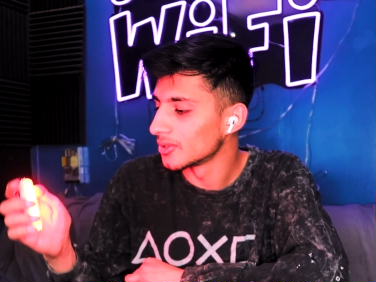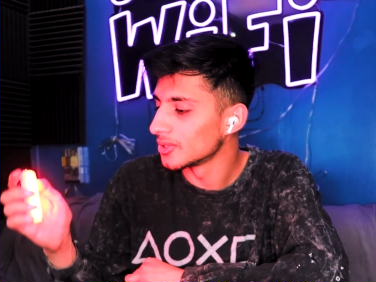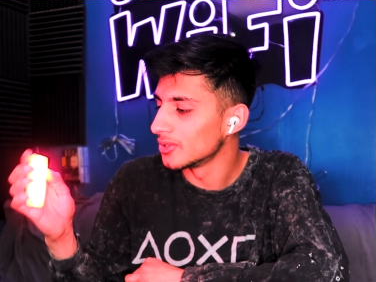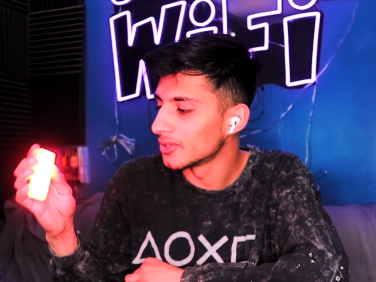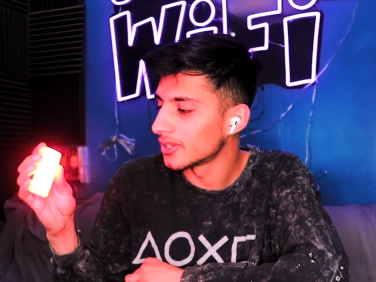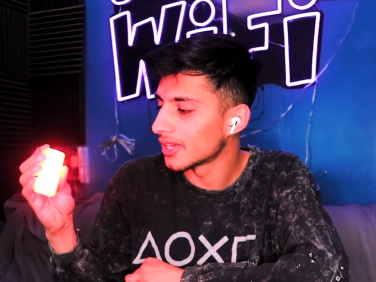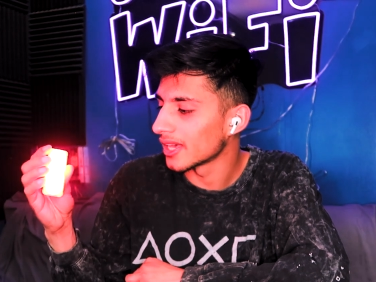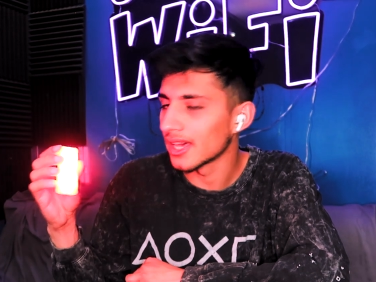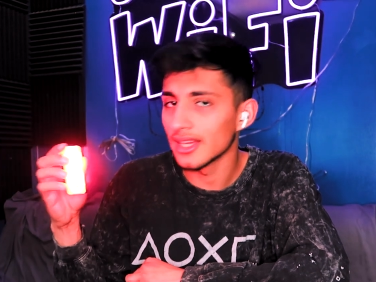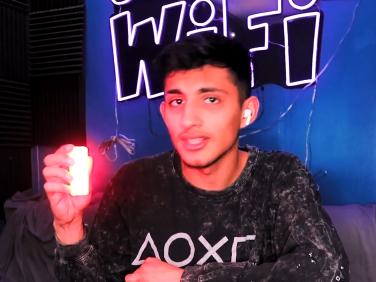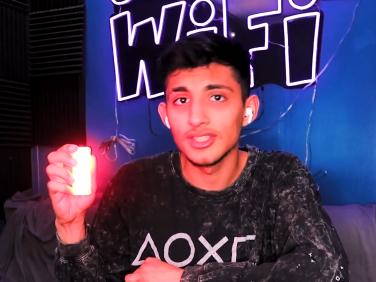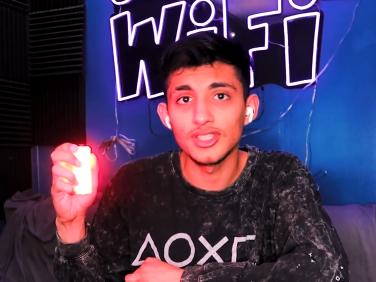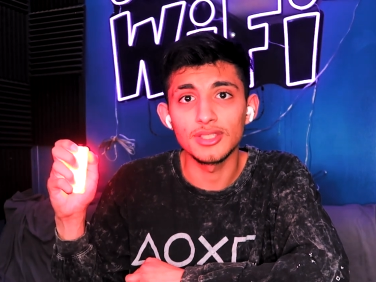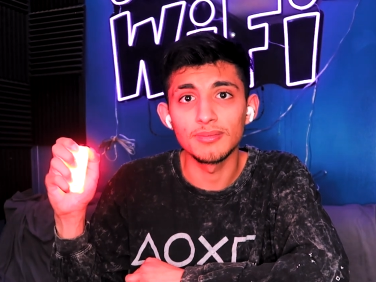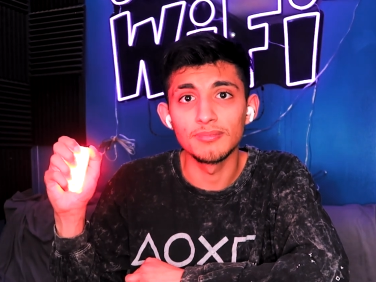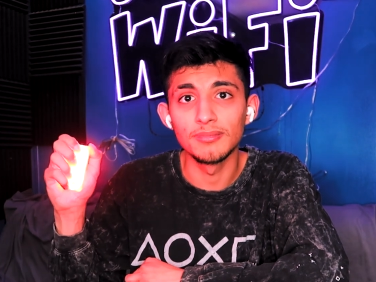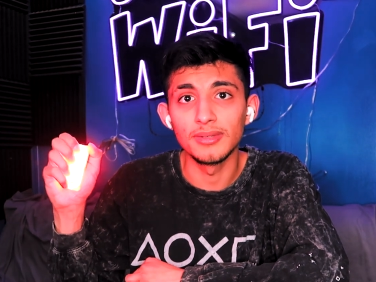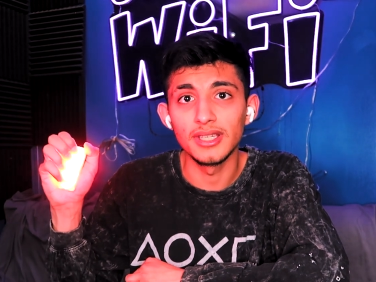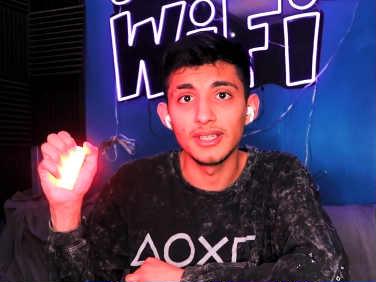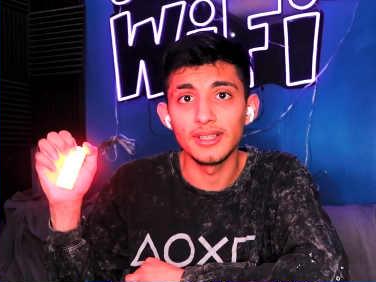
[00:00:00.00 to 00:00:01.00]
you can
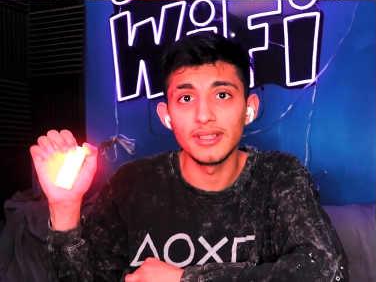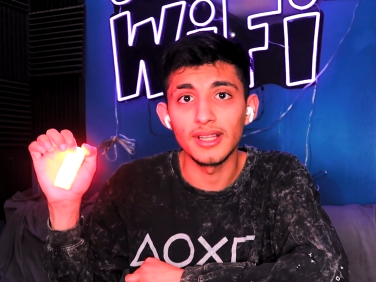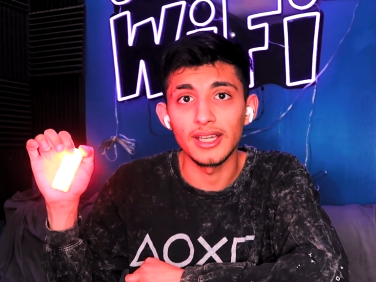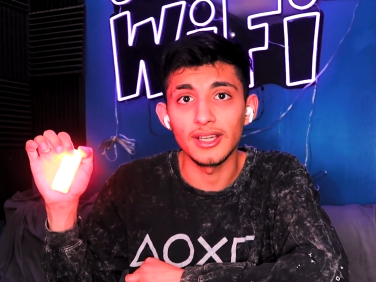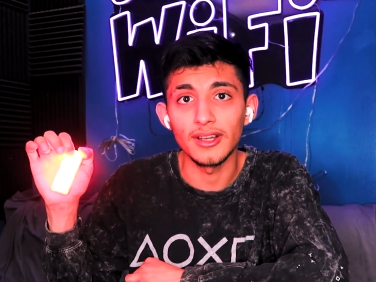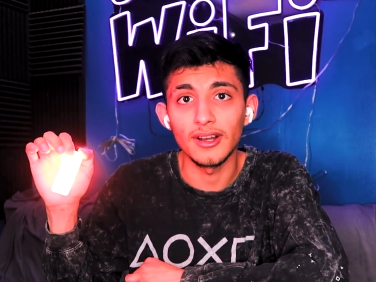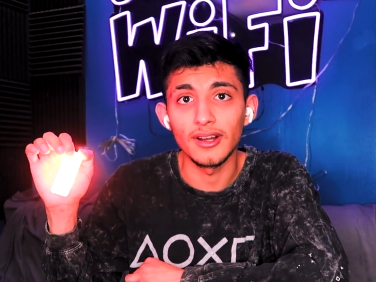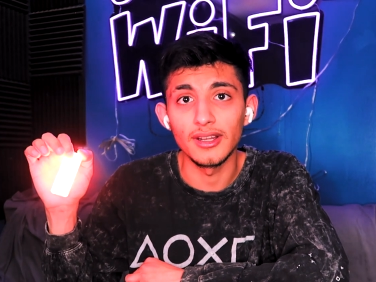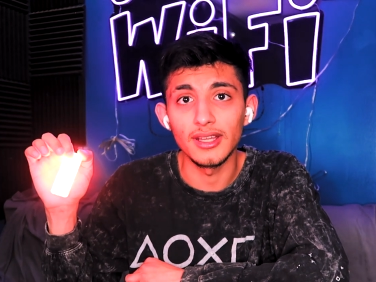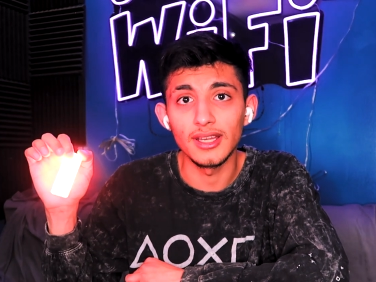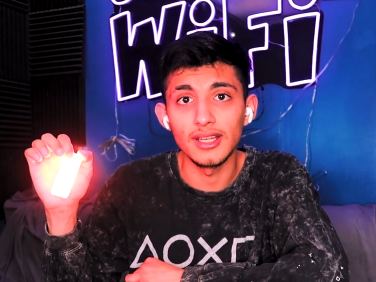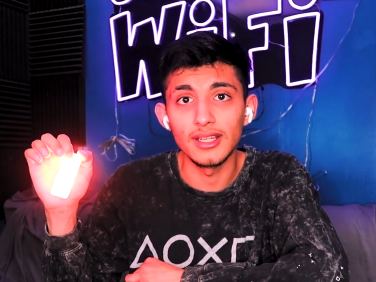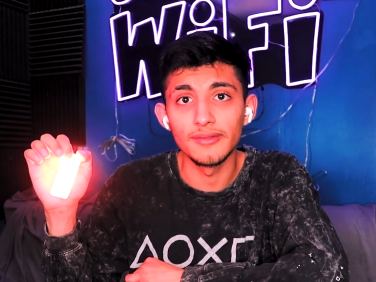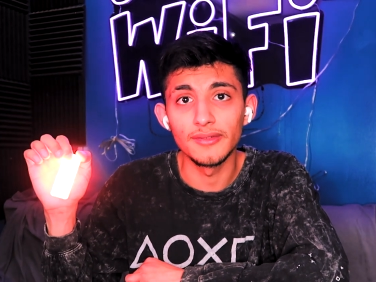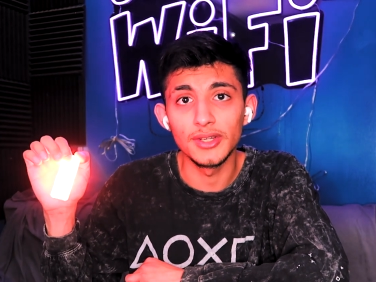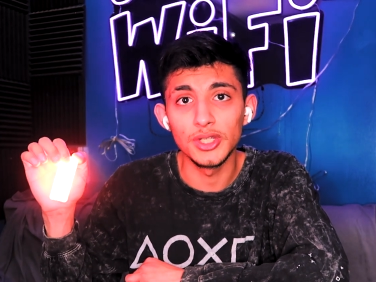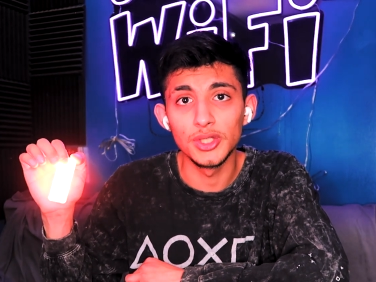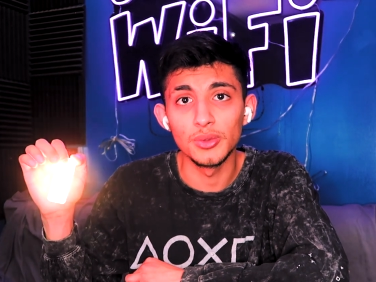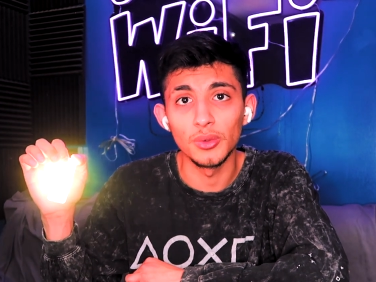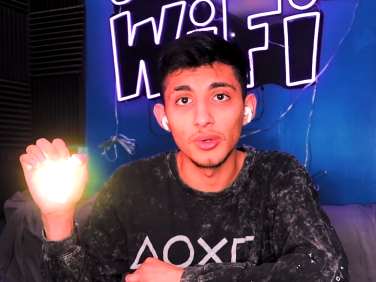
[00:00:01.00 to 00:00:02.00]
just be like on
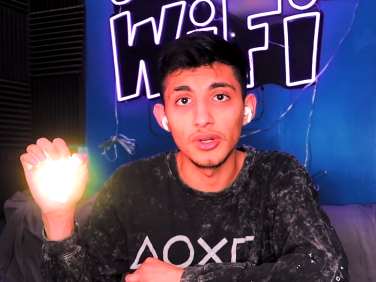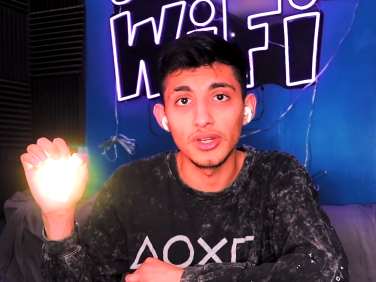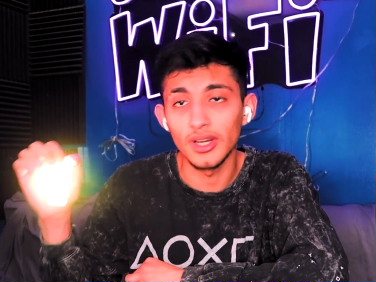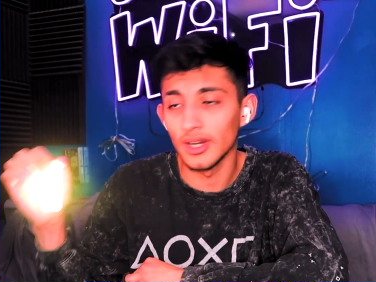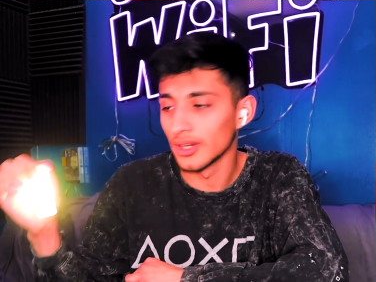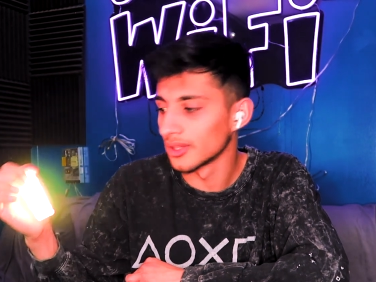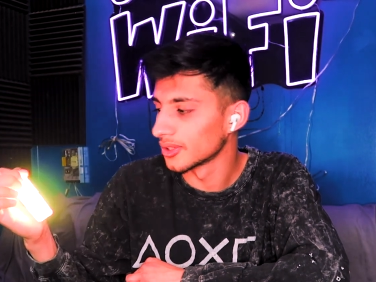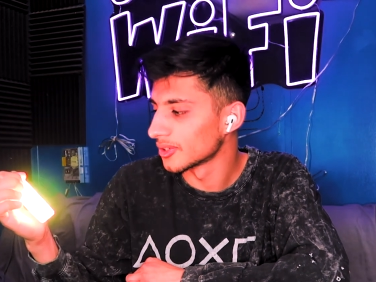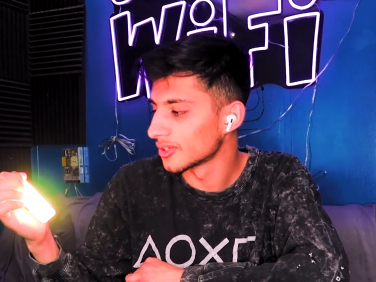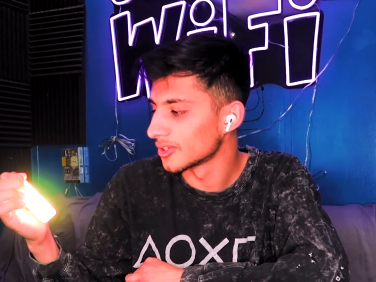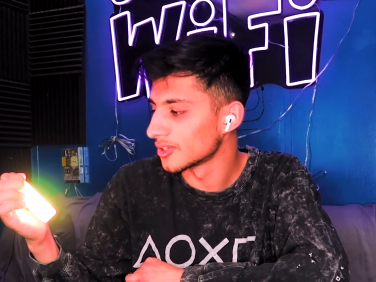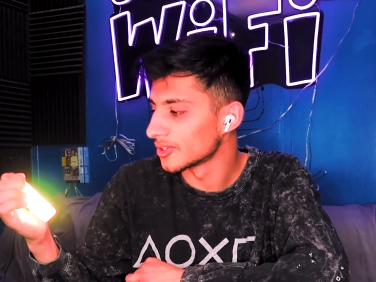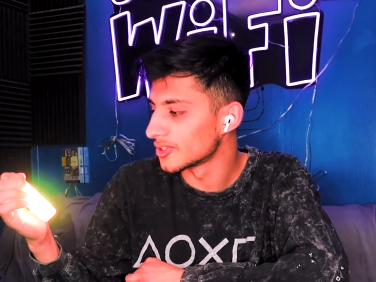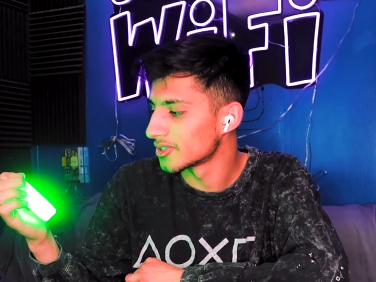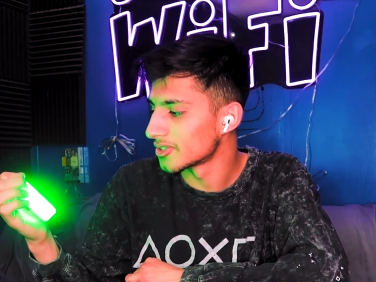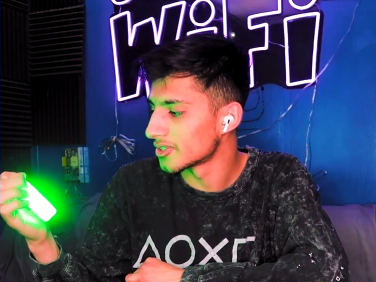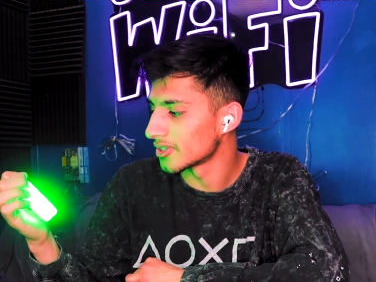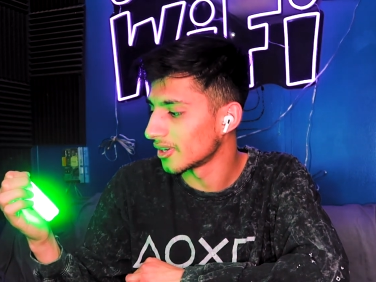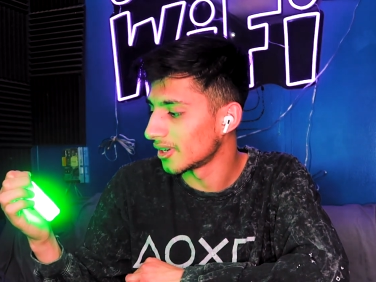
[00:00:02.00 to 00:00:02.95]
individual colors.